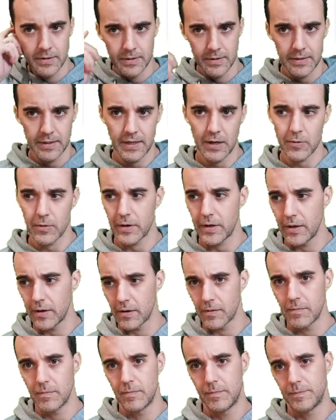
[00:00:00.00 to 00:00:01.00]
now we're
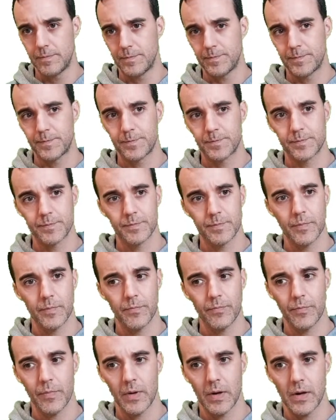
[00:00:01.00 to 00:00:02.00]
here.
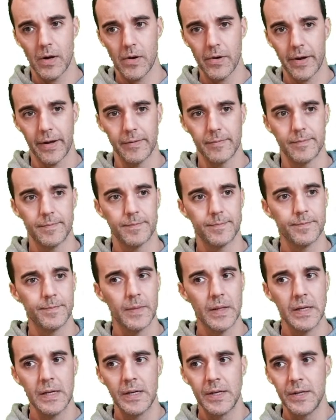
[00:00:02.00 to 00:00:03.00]
Okay,
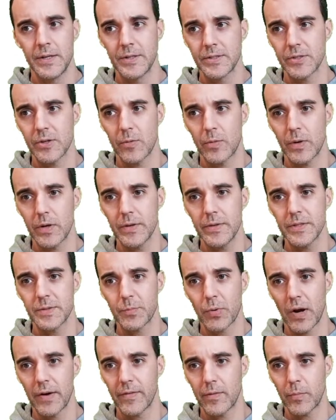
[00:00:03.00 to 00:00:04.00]
so we're in this
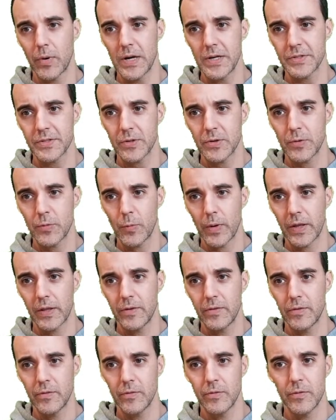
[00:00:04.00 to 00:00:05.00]
private browser. We can
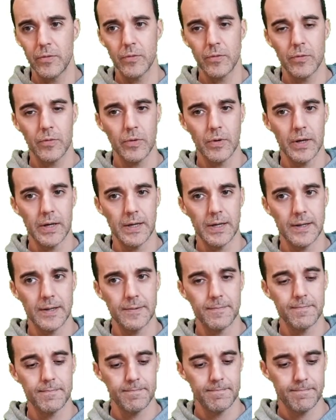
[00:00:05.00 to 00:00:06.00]
do, well,